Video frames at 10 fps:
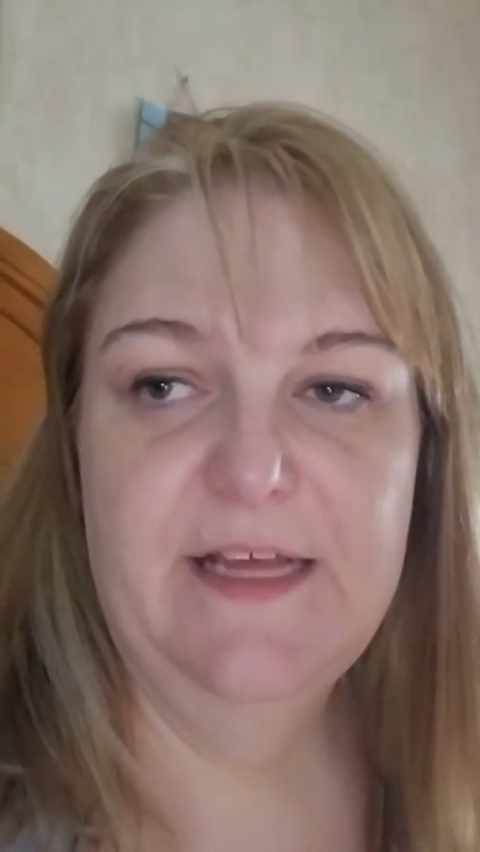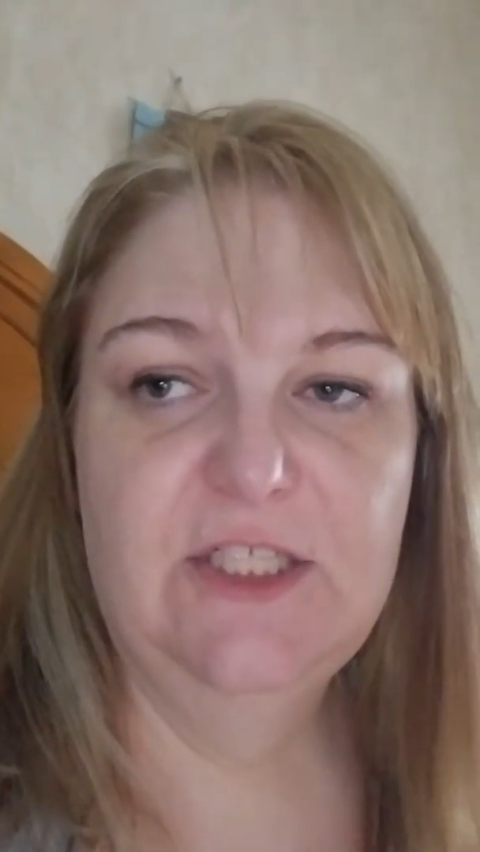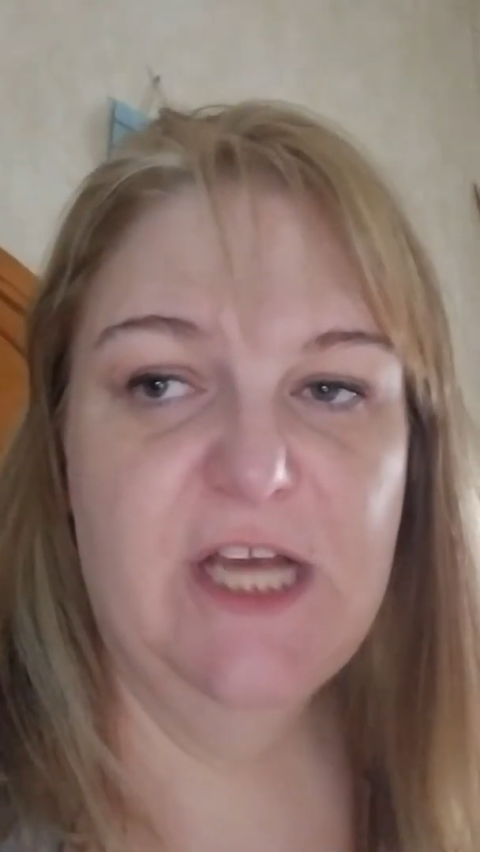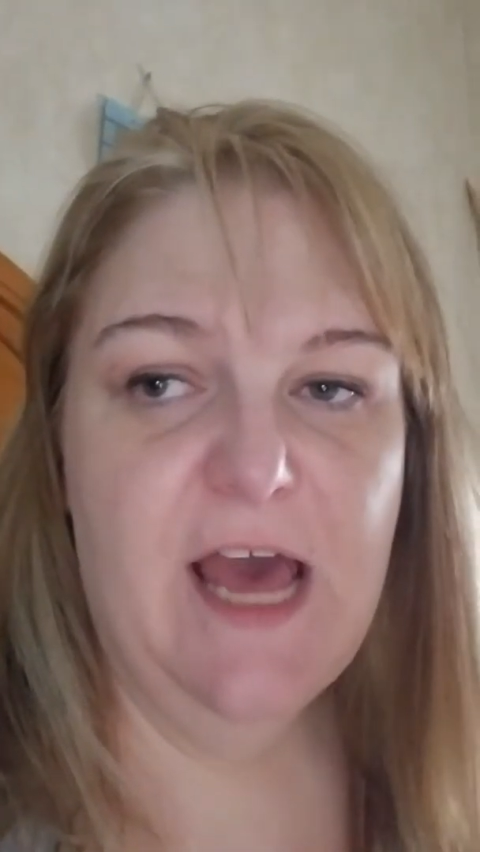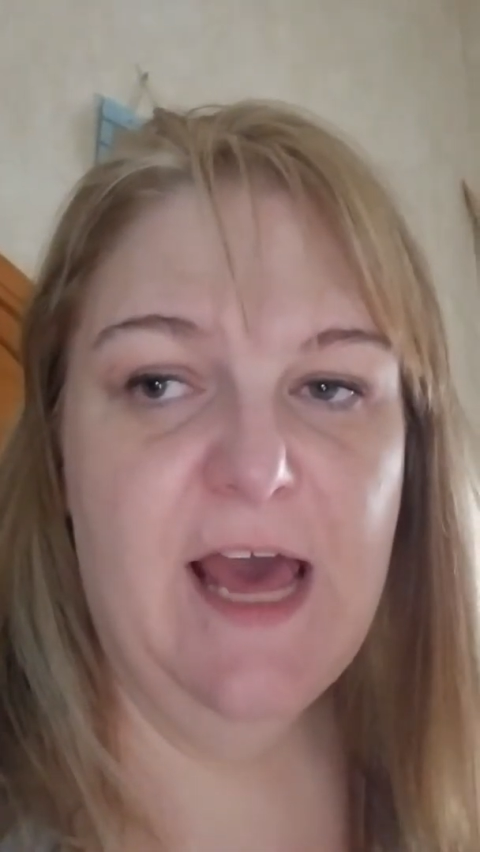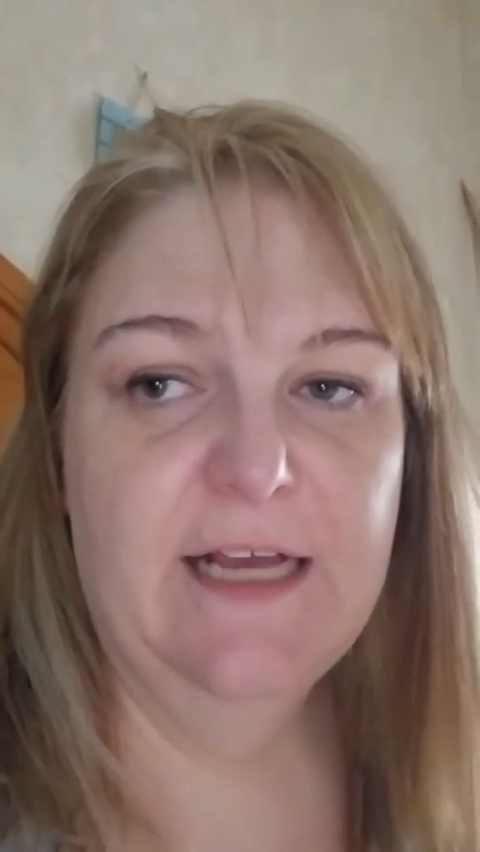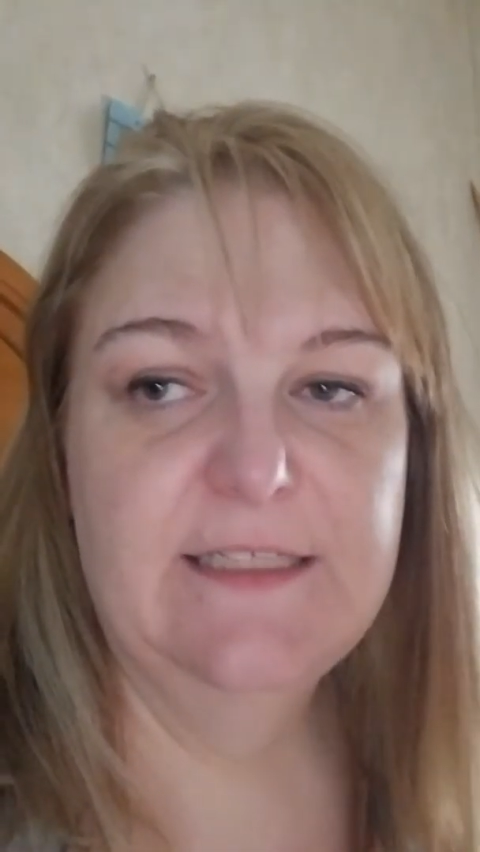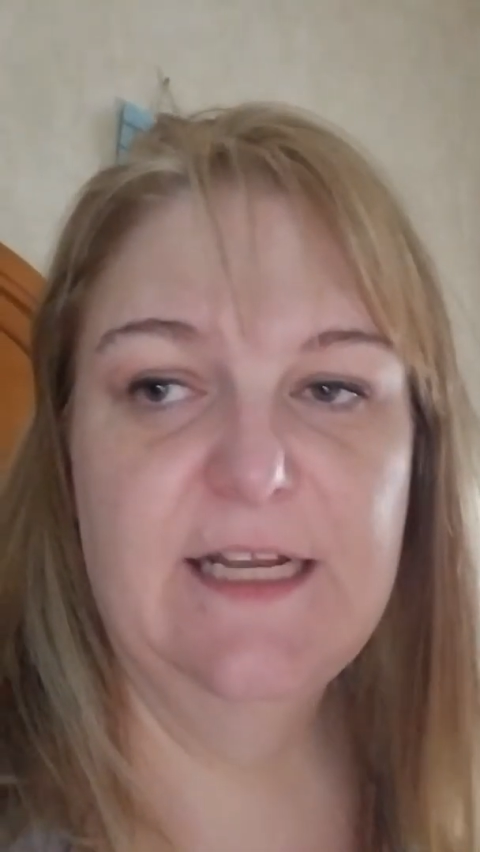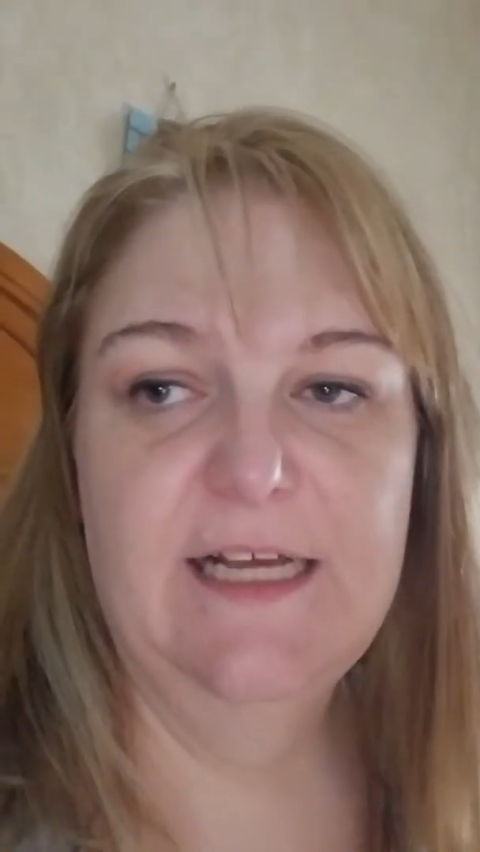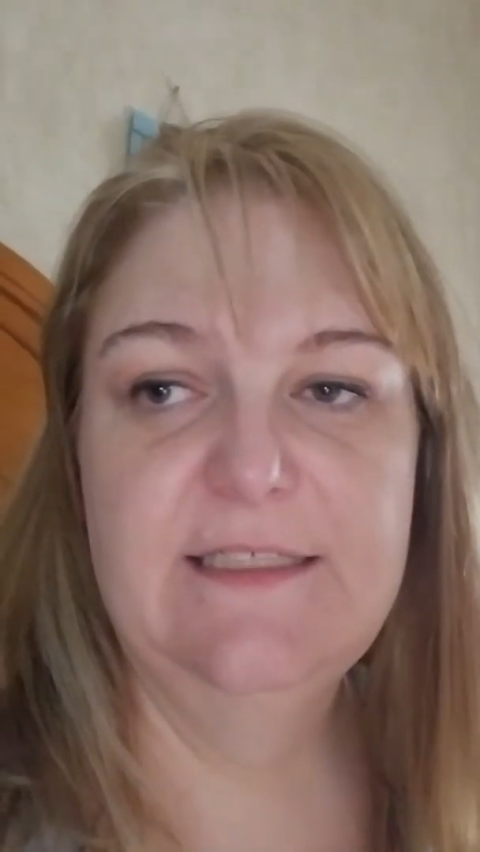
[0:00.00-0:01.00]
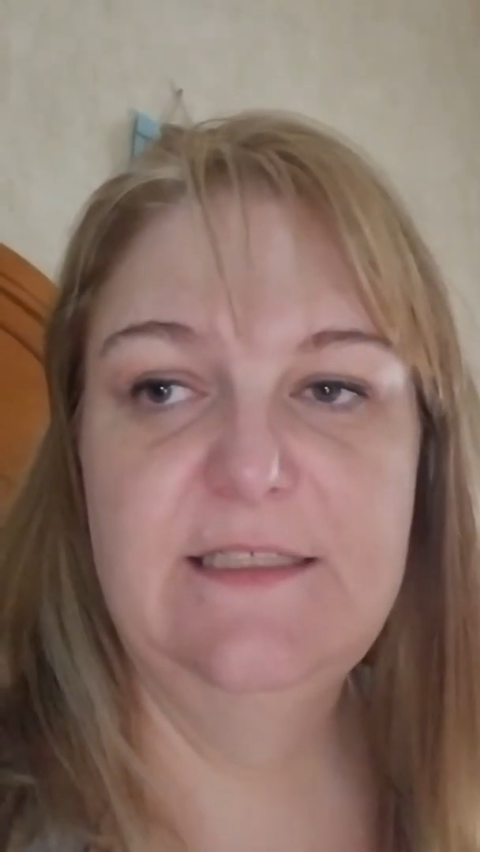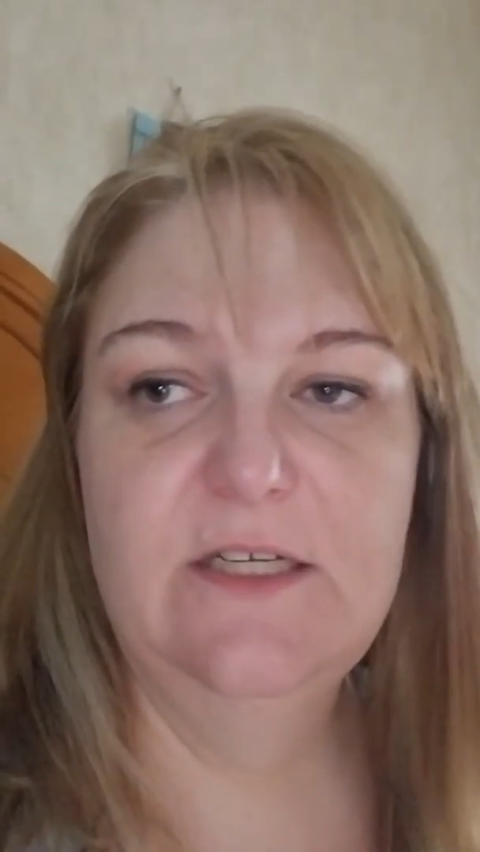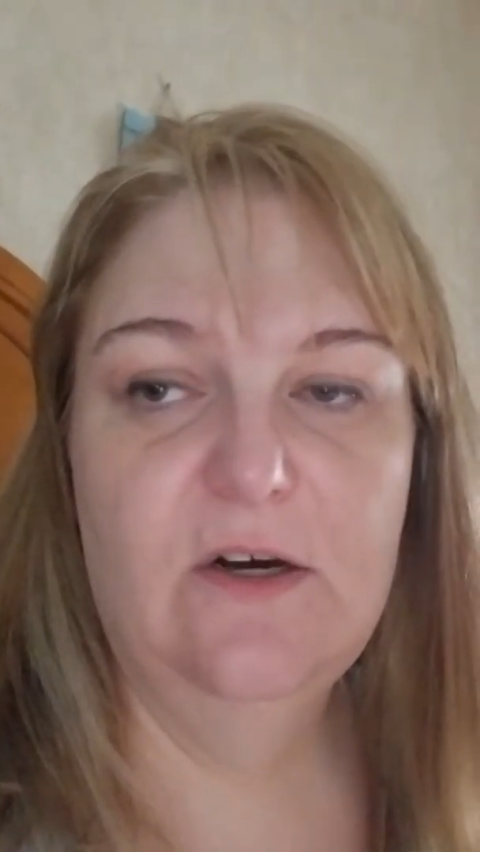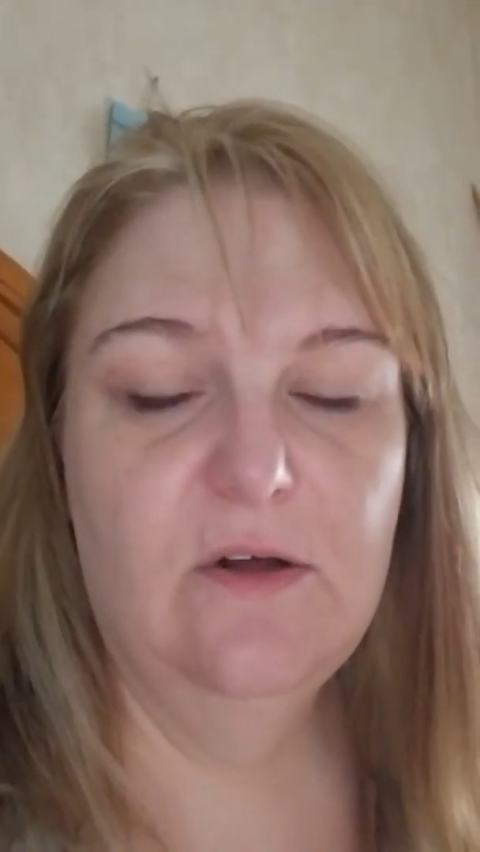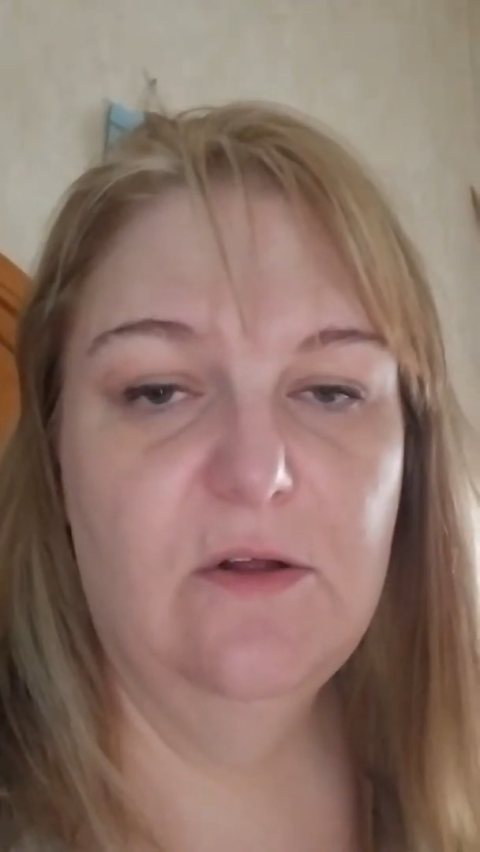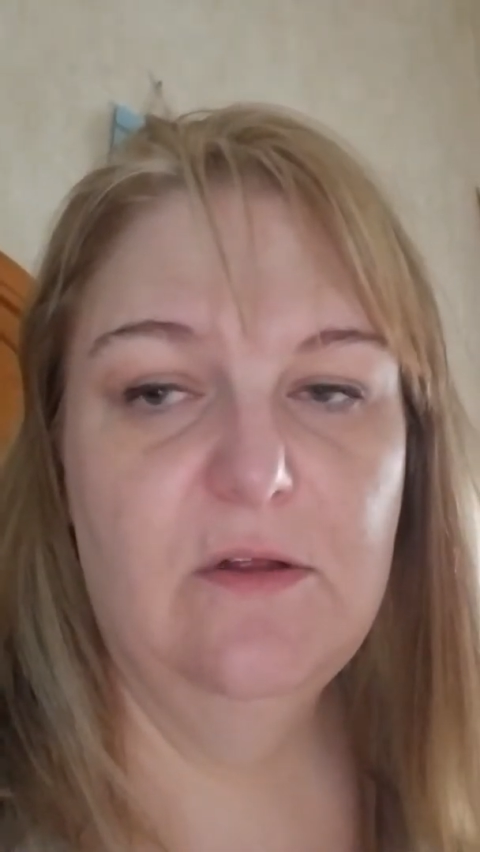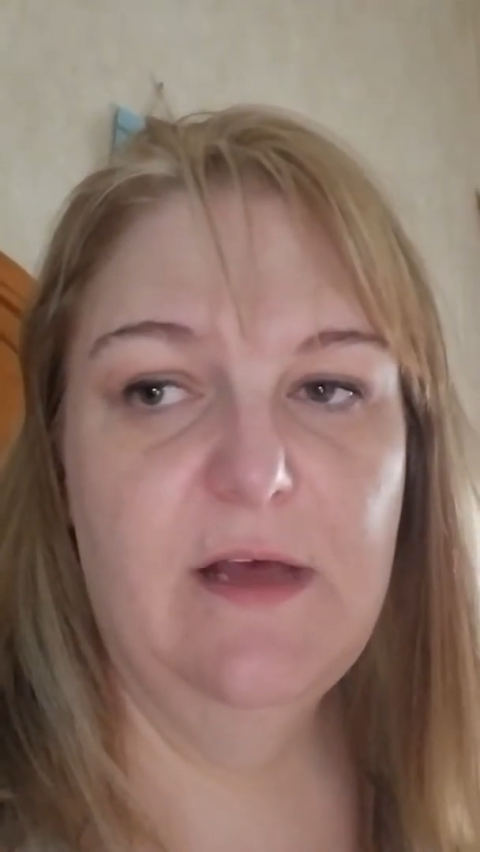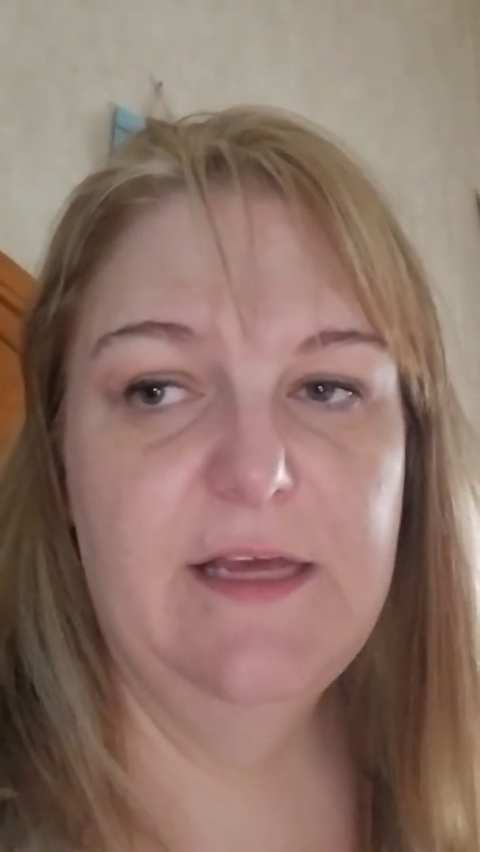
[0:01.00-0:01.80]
checked, and I still,